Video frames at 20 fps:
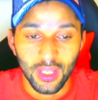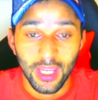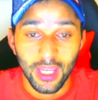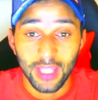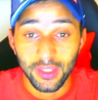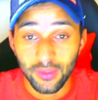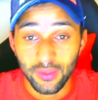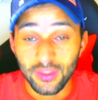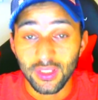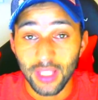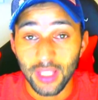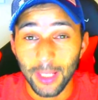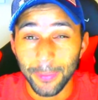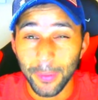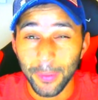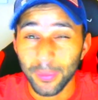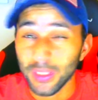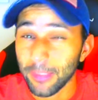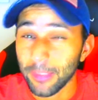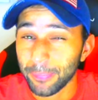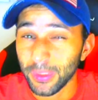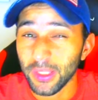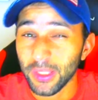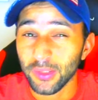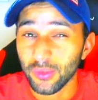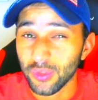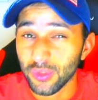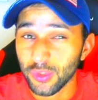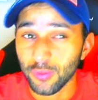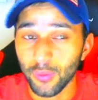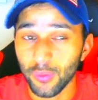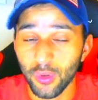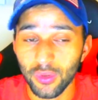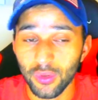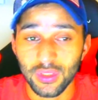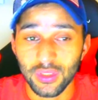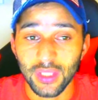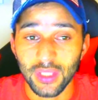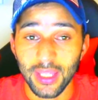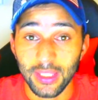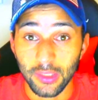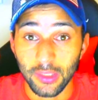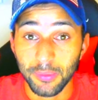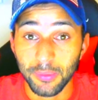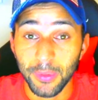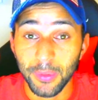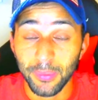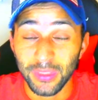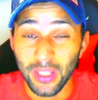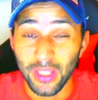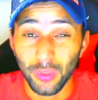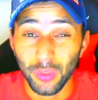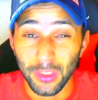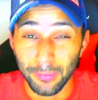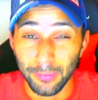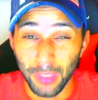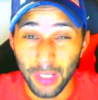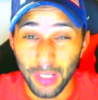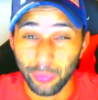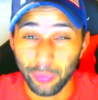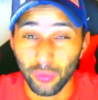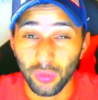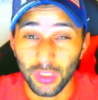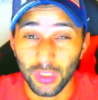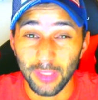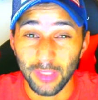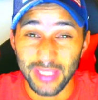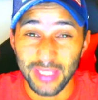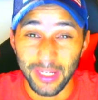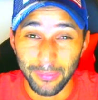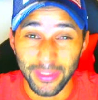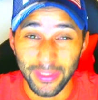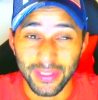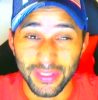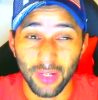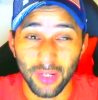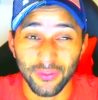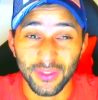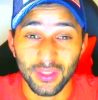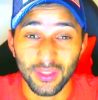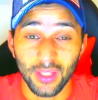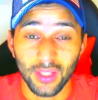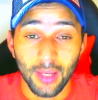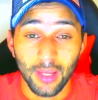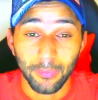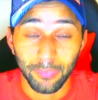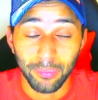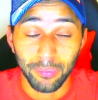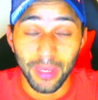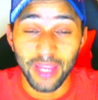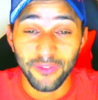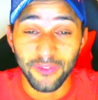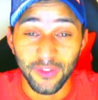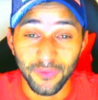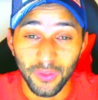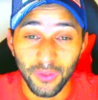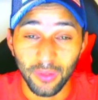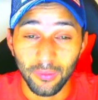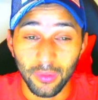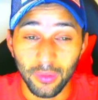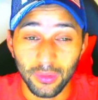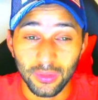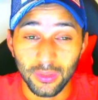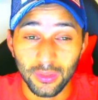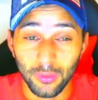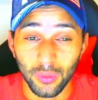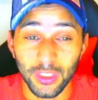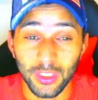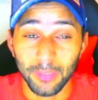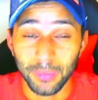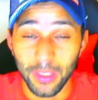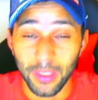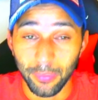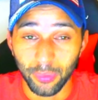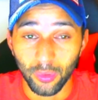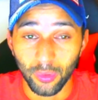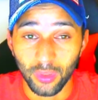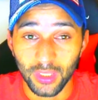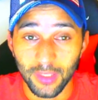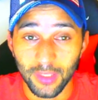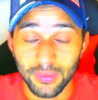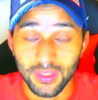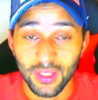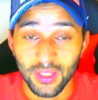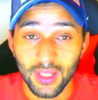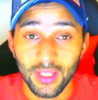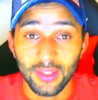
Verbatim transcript: And there's a lot of people that play those 2 modes. And those people that only buy Pro Clubs, like myself, buy FIFA to only play Pro Clubs.